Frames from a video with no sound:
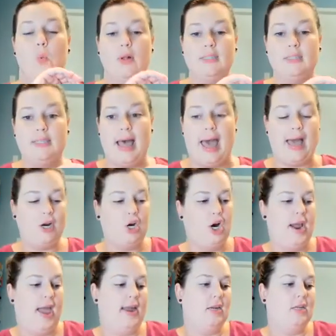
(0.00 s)
ones that I
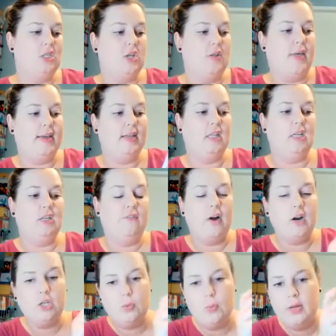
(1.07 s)
created. So like this
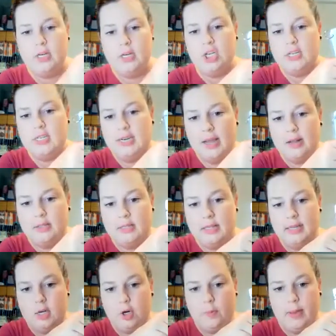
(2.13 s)
first one just tells a
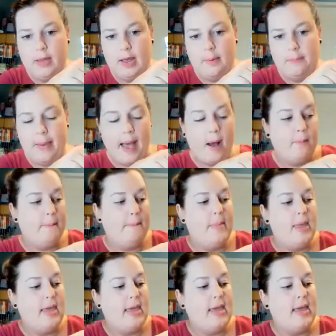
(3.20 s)
little bit about
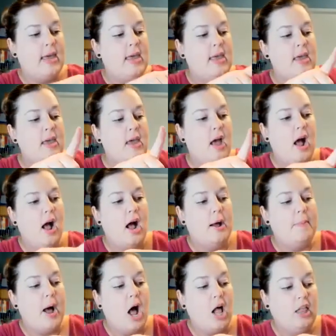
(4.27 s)
me,
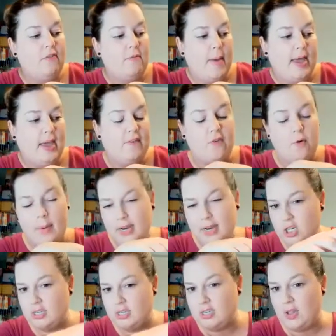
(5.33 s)
all of my
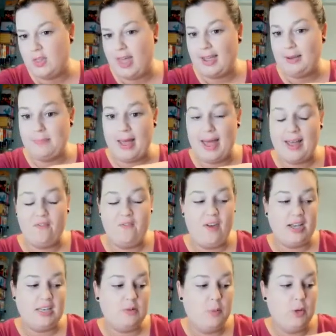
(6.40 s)
information. So like my
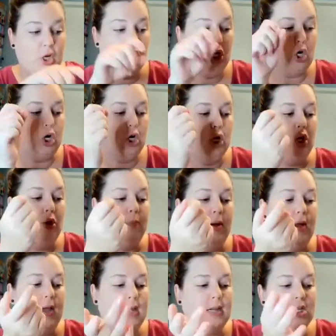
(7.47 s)
Facebook group,
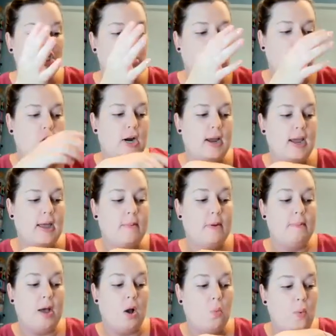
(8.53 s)
Instagram,
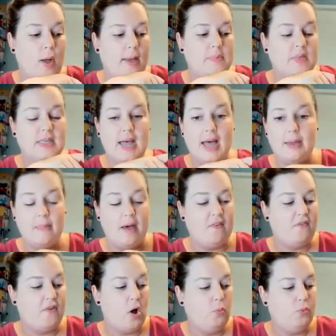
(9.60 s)
my website, my
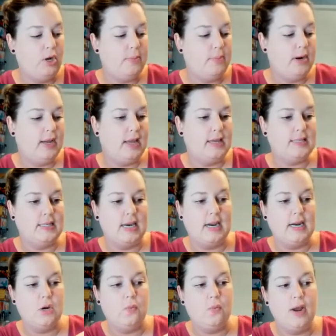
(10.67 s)
phone number in case they
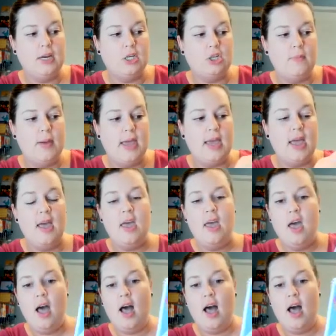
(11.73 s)
need to reach me,